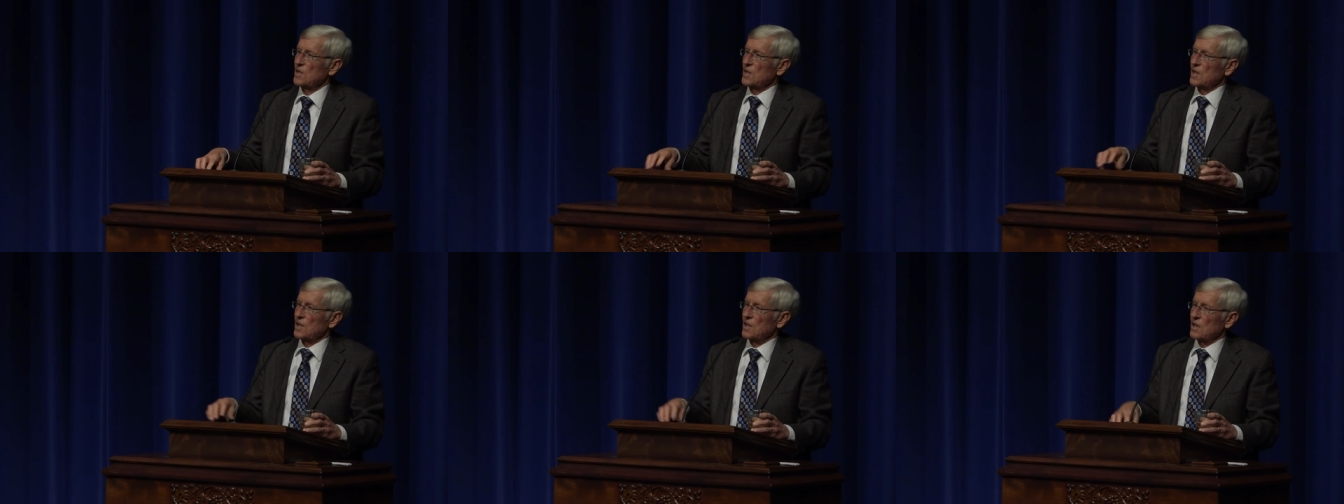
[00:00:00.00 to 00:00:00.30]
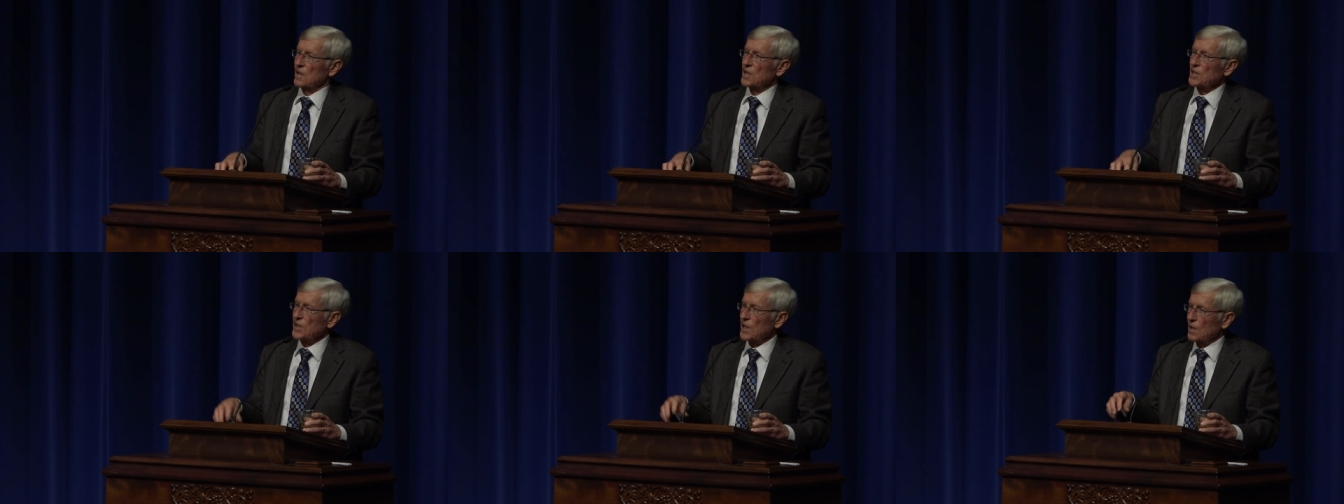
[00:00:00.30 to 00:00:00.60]

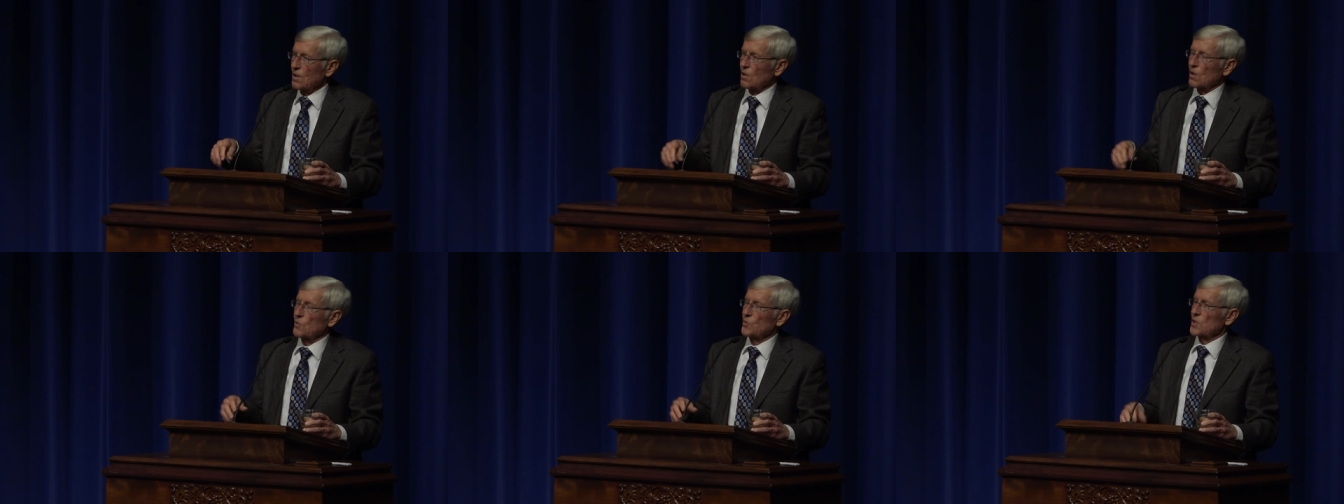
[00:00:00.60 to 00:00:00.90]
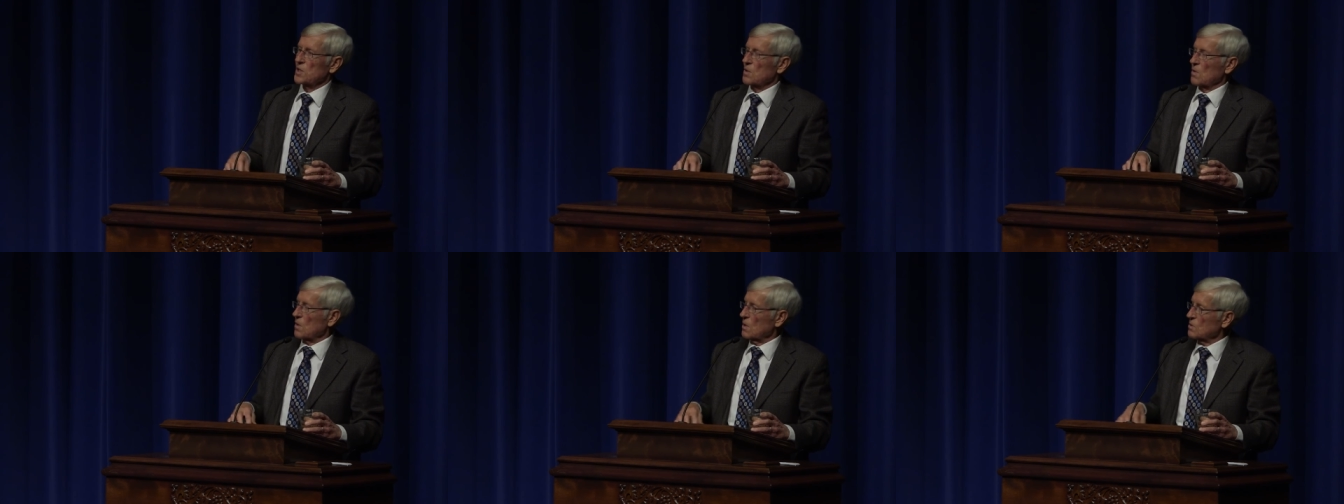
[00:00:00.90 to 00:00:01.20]
a, a year
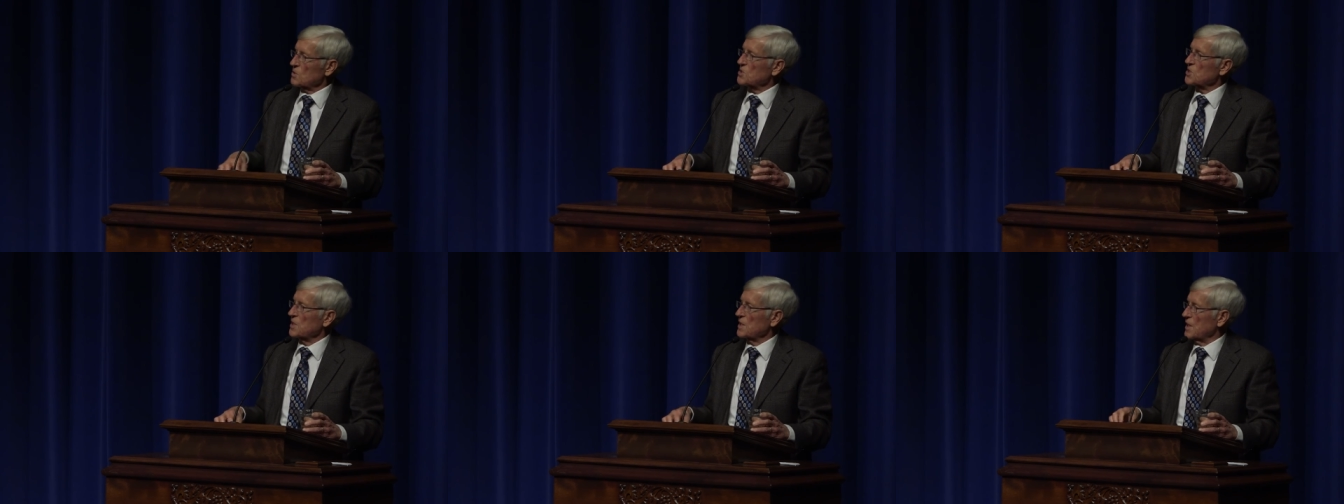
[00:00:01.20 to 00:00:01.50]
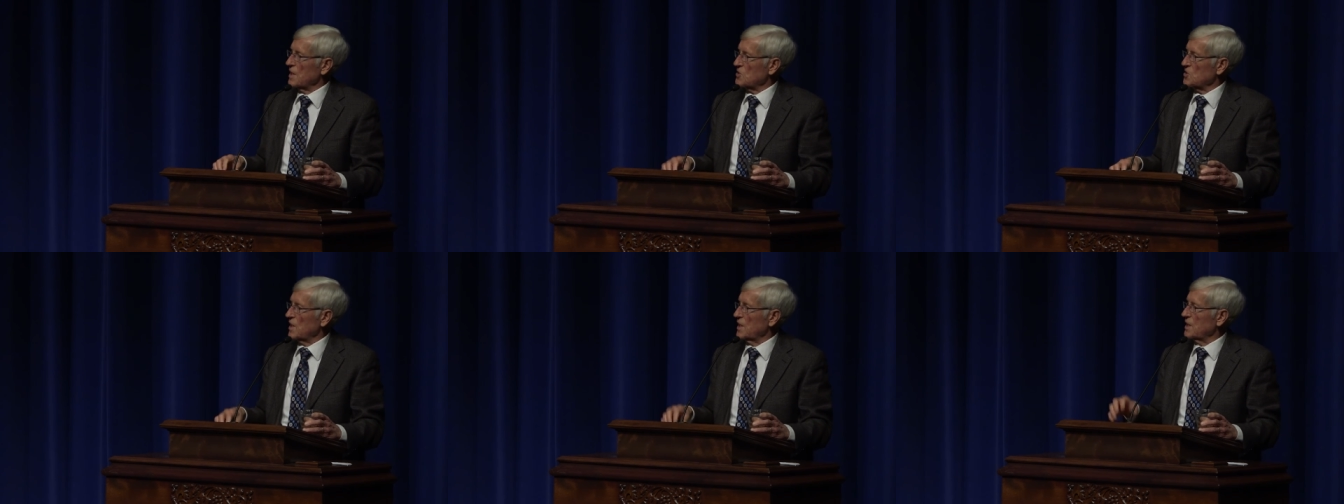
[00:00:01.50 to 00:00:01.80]
with her old C
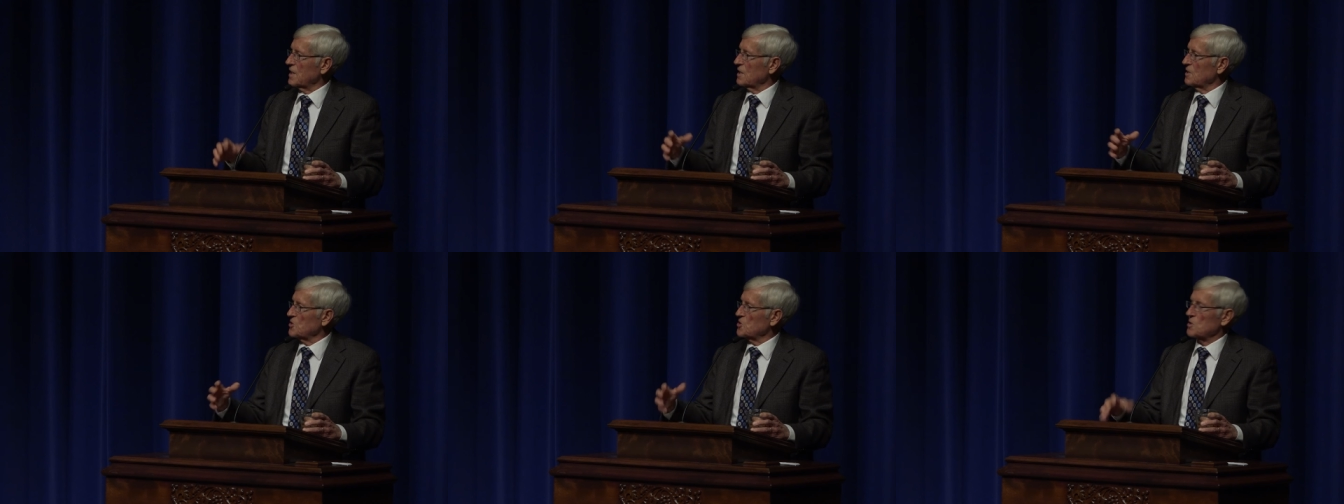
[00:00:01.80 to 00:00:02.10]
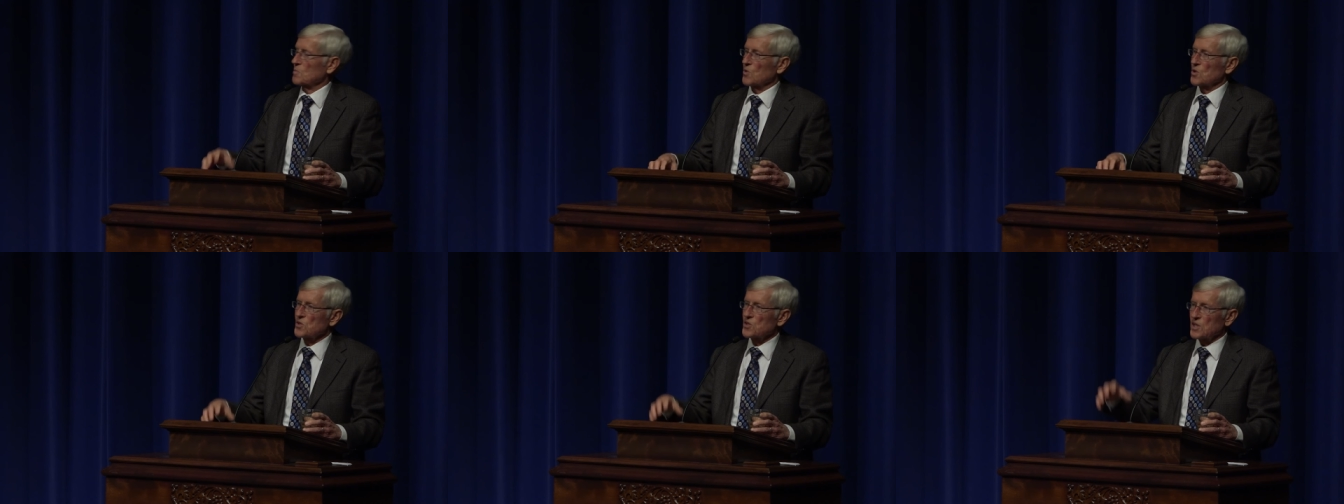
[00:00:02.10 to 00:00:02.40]
S A
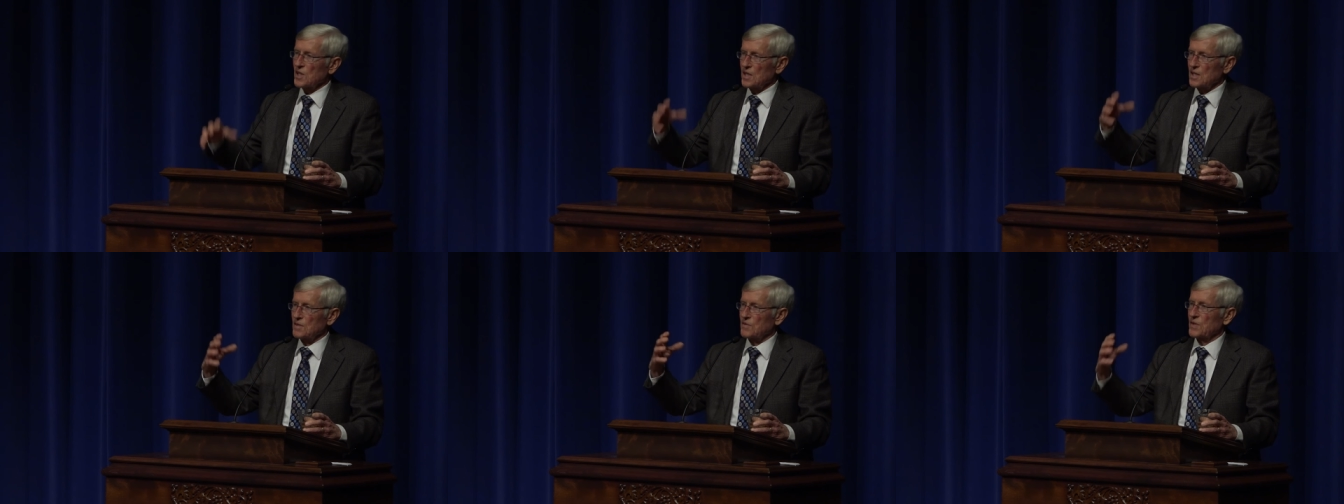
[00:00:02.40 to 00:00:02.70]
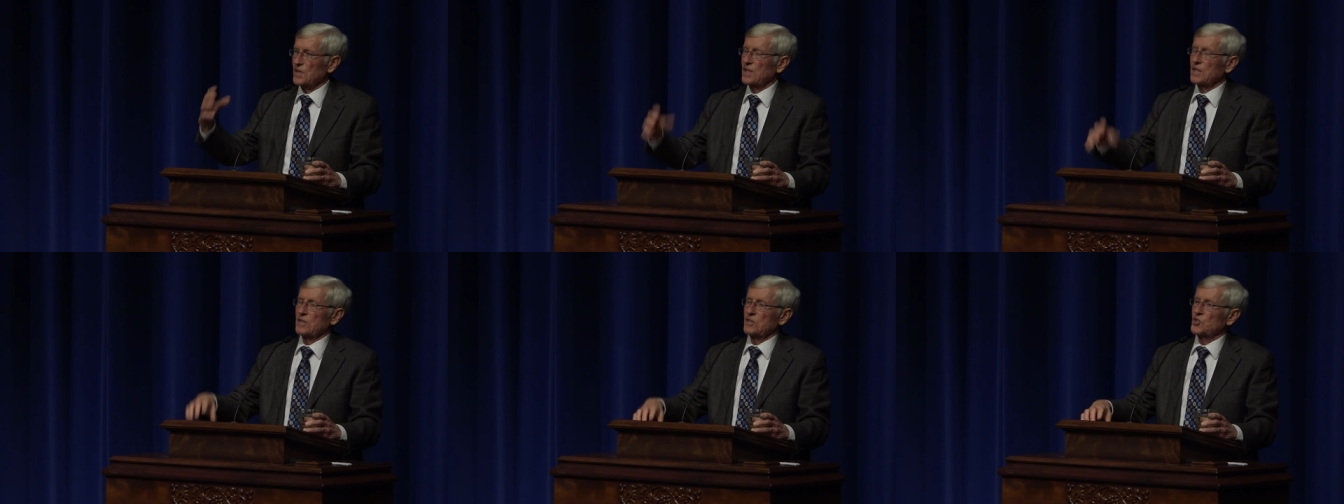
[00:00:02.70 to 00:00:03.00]
customers,
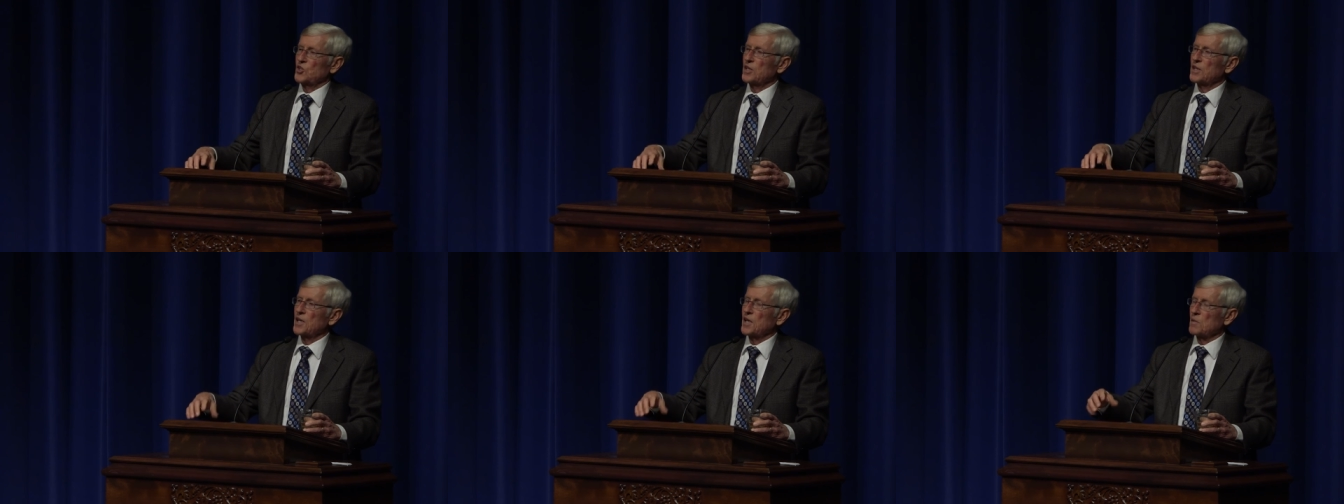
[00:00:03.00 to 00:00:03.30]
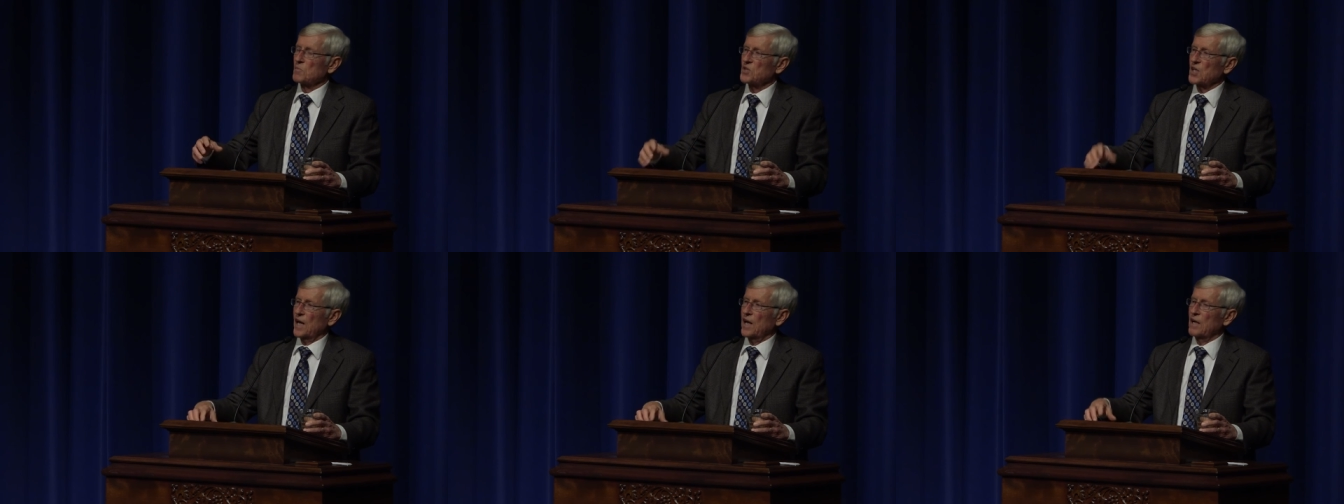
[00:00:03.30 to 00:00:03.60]
and she
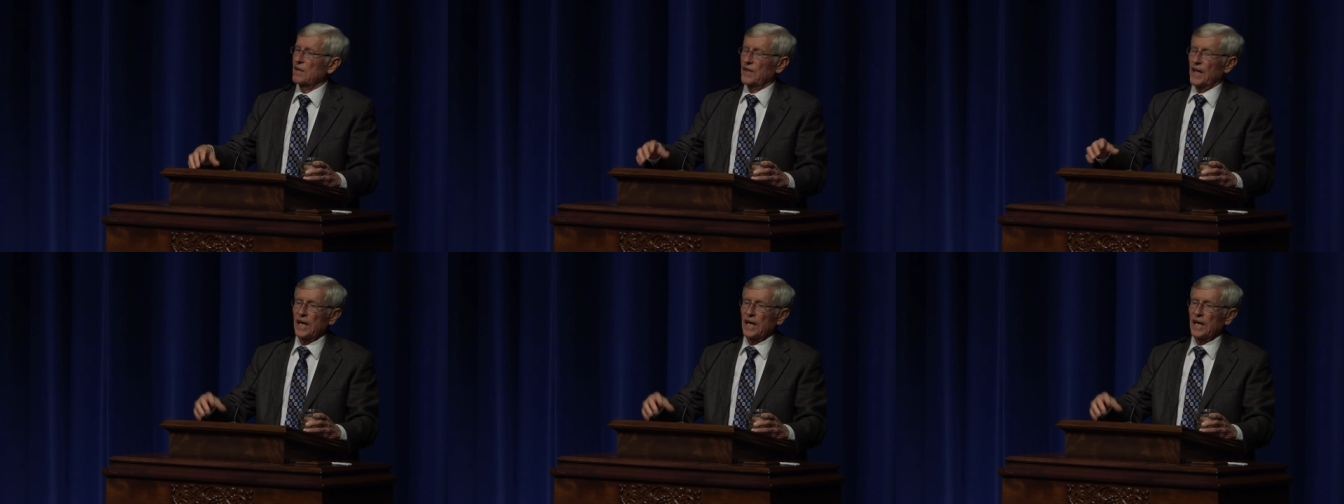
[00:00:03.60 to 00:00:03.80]
comes out,